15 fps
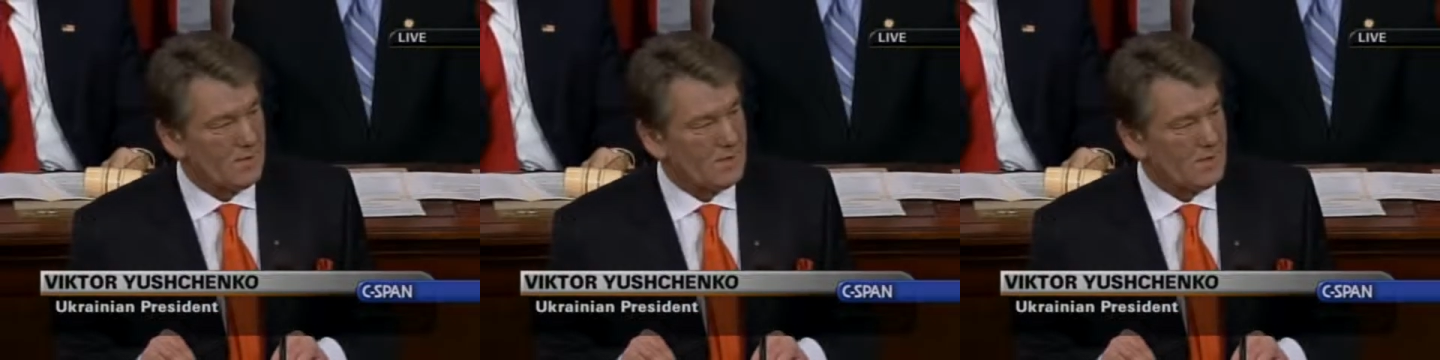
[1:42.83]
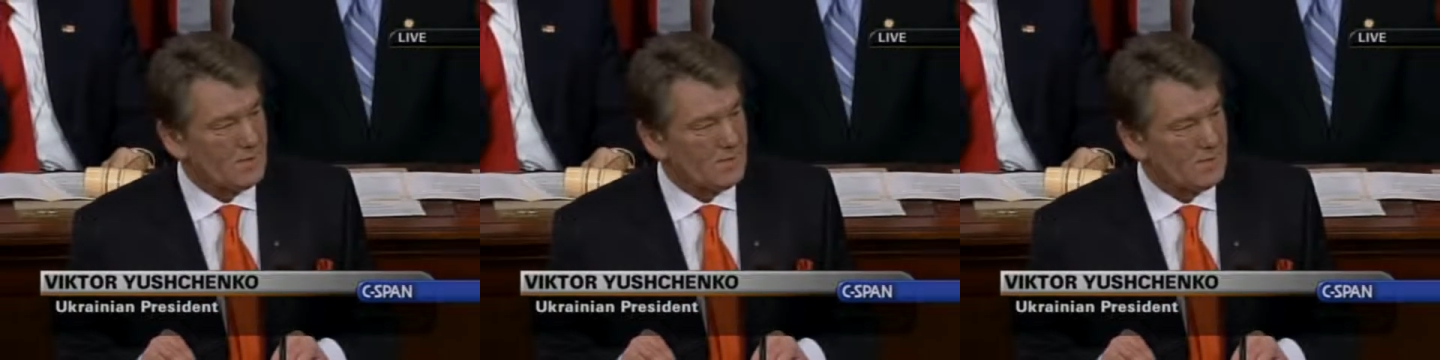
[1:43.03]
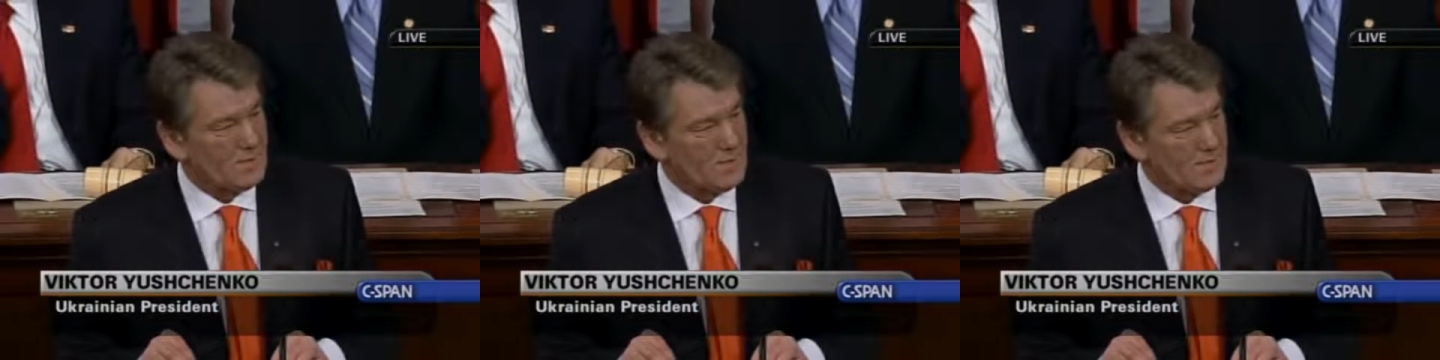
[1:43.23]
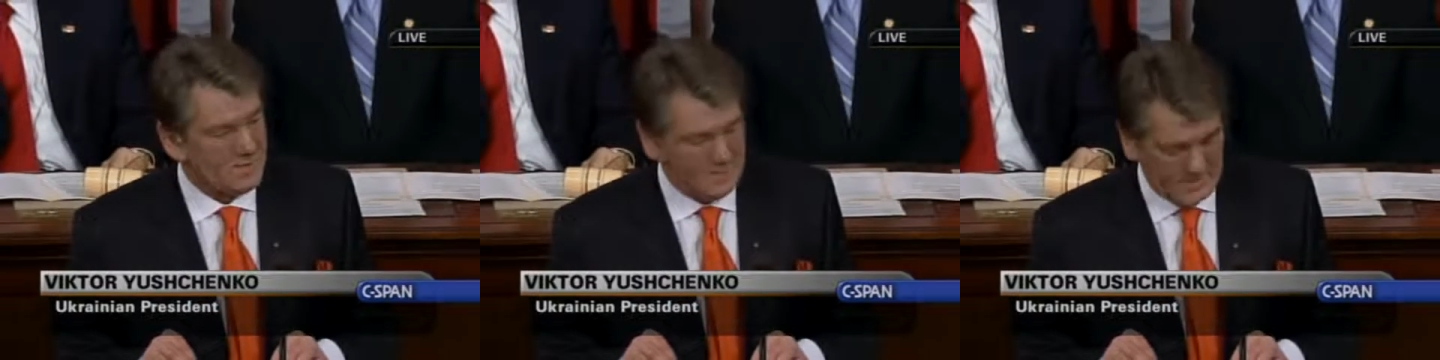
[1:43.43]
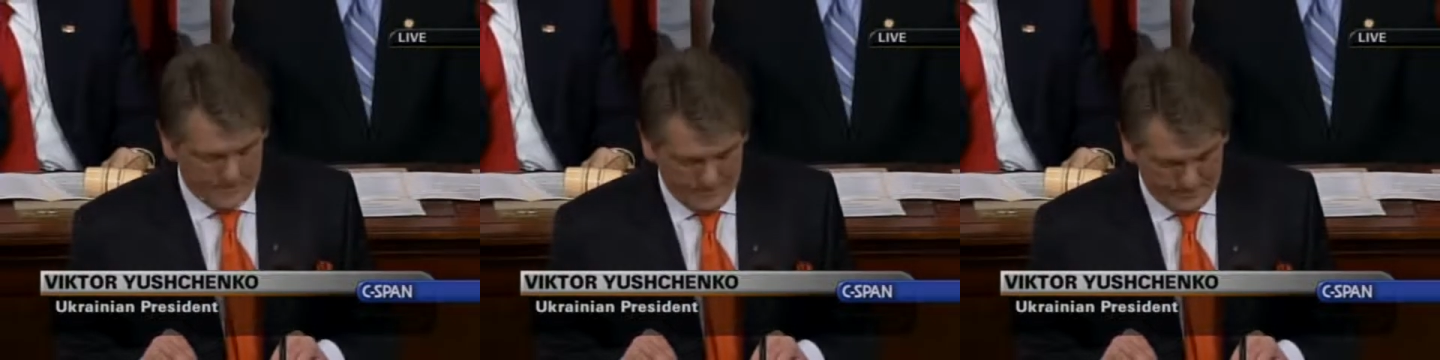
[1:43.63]
liberty,
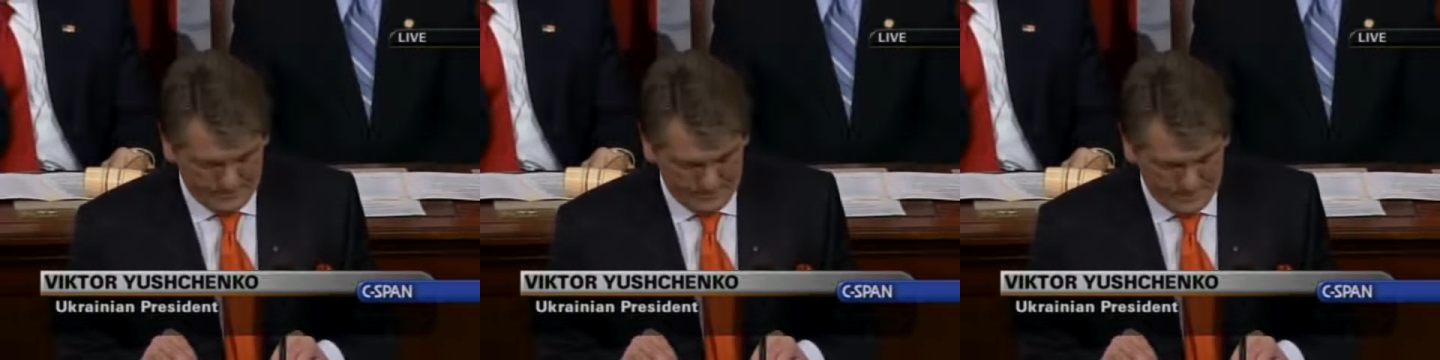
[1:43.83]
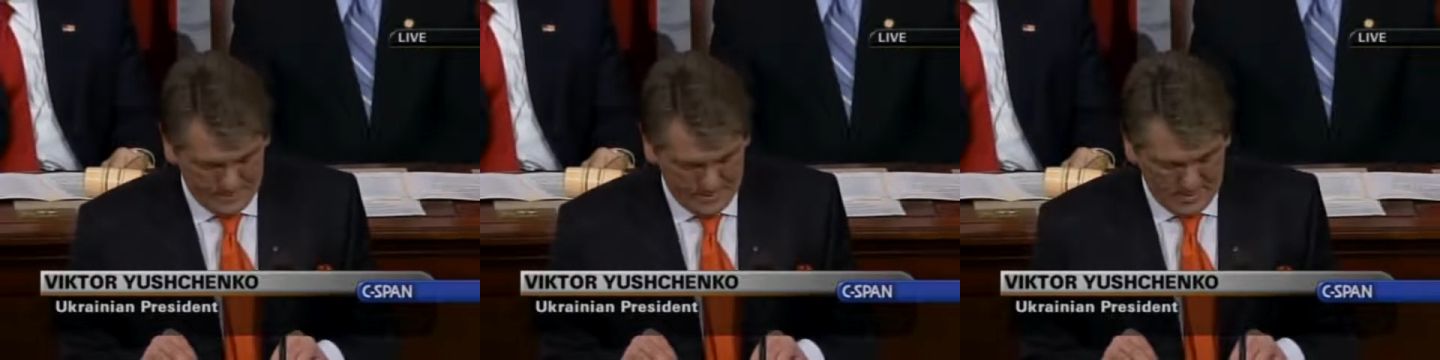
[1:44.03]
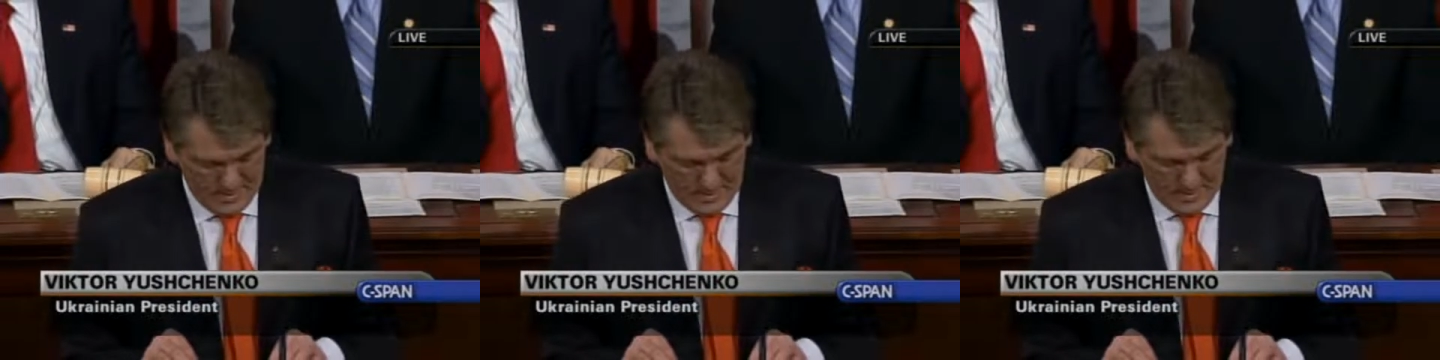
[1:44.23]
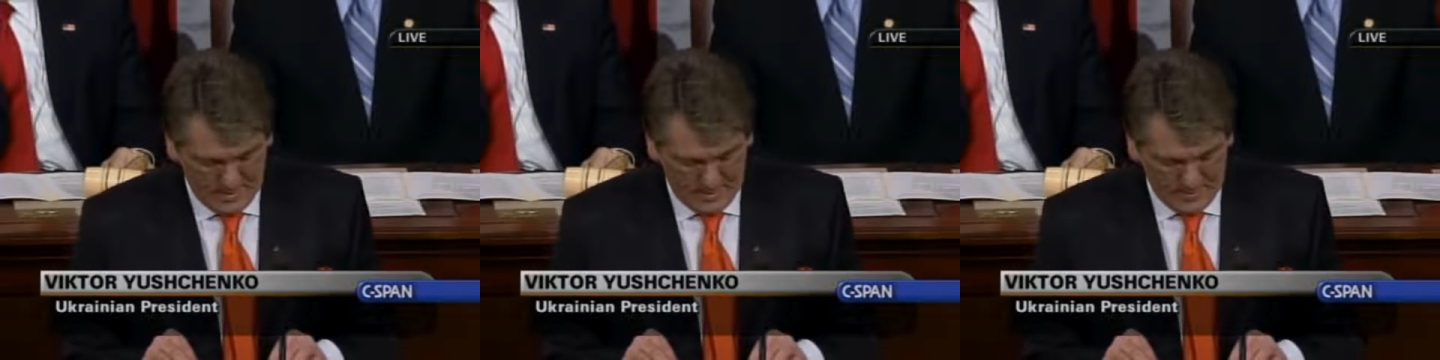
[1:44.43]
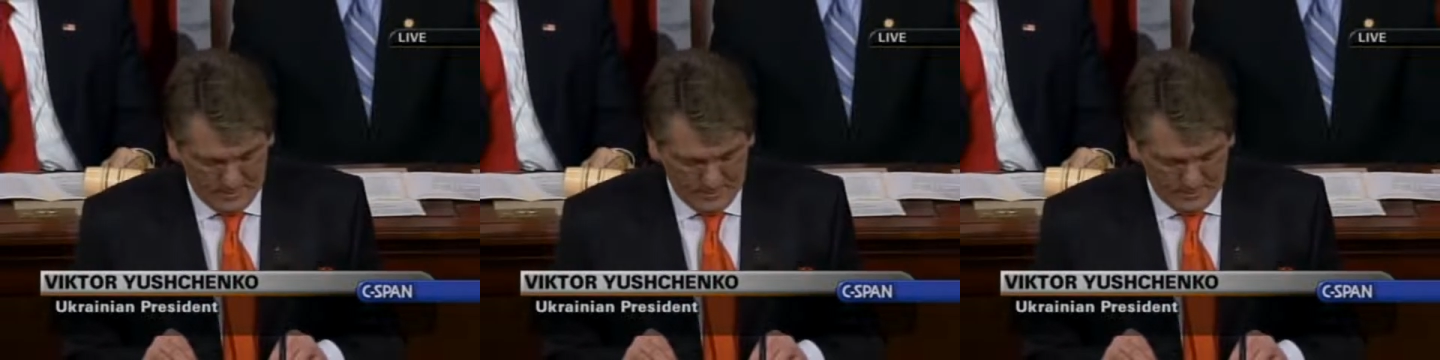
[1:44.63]
and the pursuit of
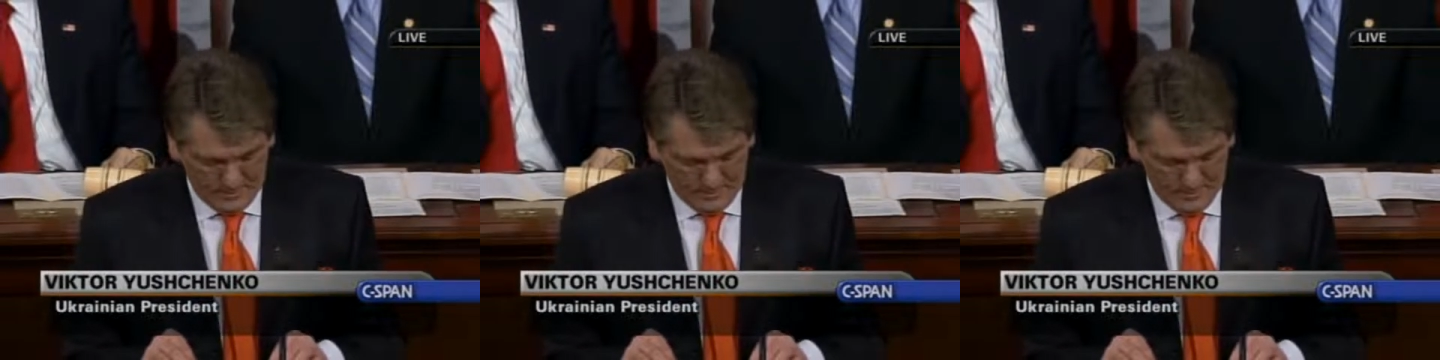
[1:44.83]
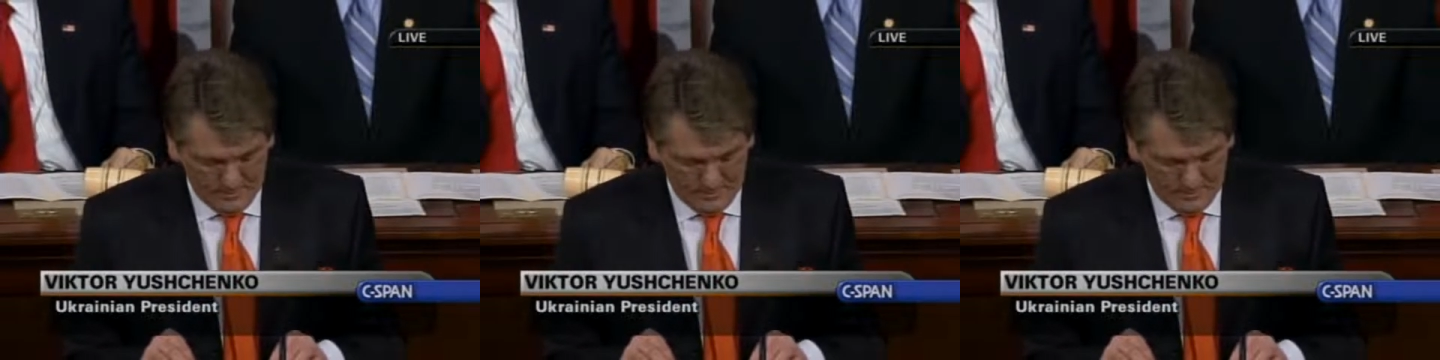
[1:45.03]
happiness.